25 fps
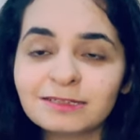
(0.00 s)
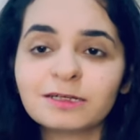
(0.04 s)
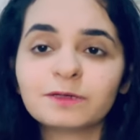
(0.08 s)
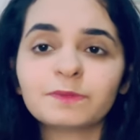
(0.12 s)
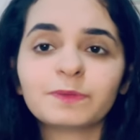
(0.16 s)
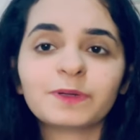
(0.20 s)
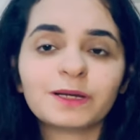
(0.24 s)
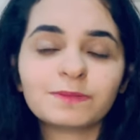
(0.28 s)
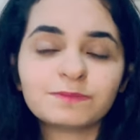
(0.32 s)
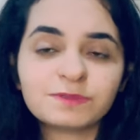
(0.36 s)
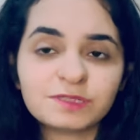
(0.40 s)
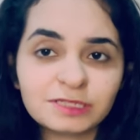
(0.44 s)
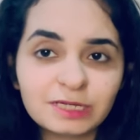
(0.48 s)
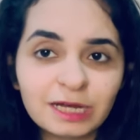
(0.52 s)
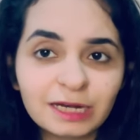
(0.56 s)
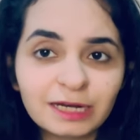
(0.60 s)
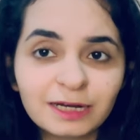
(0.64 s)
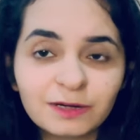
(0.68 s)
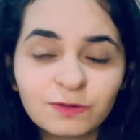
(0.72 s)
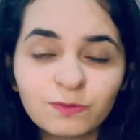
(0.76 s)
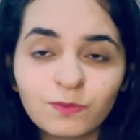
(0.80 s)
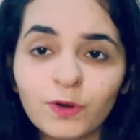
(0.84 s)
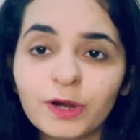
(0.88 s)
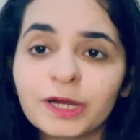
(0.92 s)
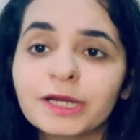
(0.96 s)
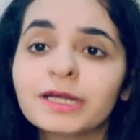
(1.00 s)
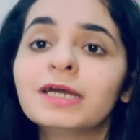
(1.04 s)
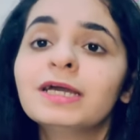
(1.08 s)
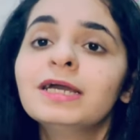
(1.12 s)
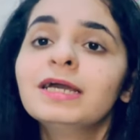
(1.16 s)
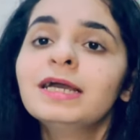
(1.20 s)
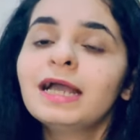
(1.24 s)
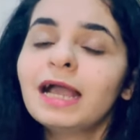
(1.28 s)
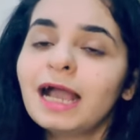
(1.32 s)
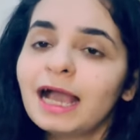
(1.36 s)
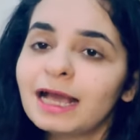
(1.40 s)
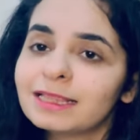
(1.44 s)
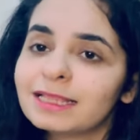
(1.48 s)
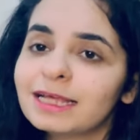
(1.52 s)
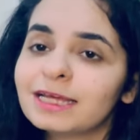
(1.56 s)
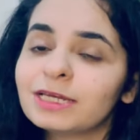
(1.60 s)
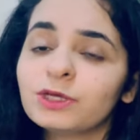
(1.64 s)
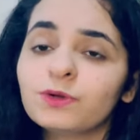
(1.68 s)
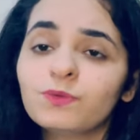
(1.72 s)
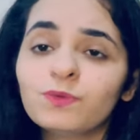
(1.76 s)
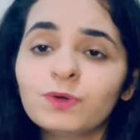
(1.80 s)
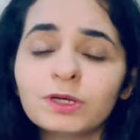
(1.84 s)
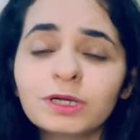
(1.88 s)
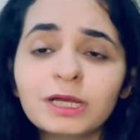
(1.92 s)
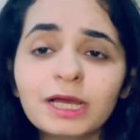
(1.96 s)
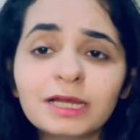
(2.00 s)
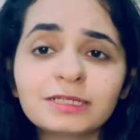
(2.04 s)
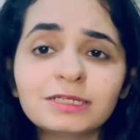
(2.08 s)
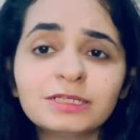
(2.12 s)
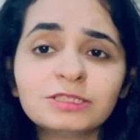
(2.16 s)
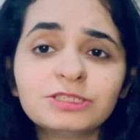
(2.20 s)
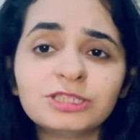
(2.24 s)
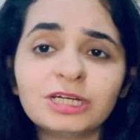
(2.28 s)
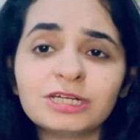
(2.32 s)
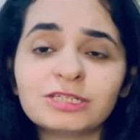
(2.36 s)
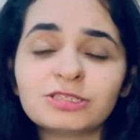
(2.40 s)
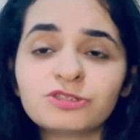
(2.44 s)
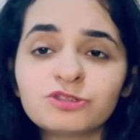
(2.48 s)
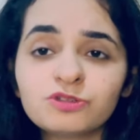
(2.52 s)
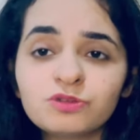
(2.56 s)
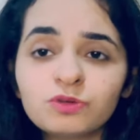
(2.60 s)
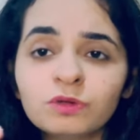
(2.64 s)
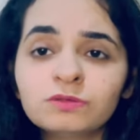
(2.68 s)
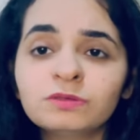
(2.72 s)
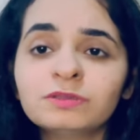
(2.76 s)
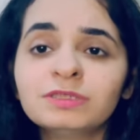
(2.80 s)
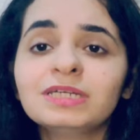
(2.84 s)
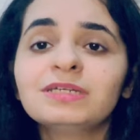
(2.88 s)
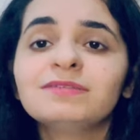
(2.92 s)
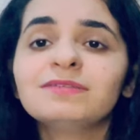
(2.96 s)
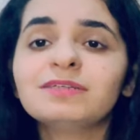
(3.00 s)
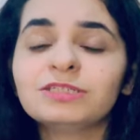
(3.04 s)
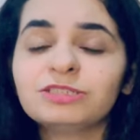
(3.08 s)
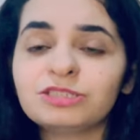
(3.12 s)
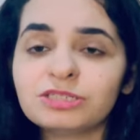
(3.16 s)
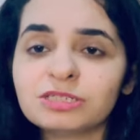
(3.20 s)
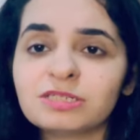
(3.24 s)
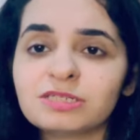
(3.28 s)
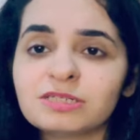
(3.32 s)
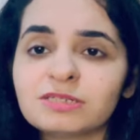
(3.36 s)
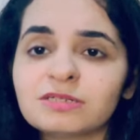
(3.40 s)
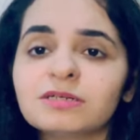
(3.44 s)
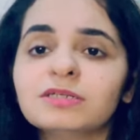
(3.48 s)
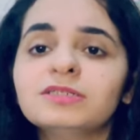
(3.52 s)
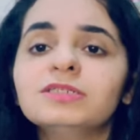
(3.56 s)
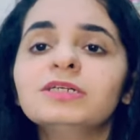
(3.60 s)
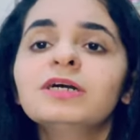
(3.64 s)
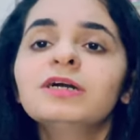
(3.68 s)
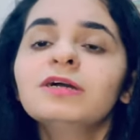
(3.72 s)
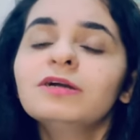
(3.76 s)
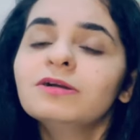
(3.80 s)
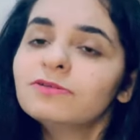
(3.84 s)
It becomes null and void, and then you will get the chance to re register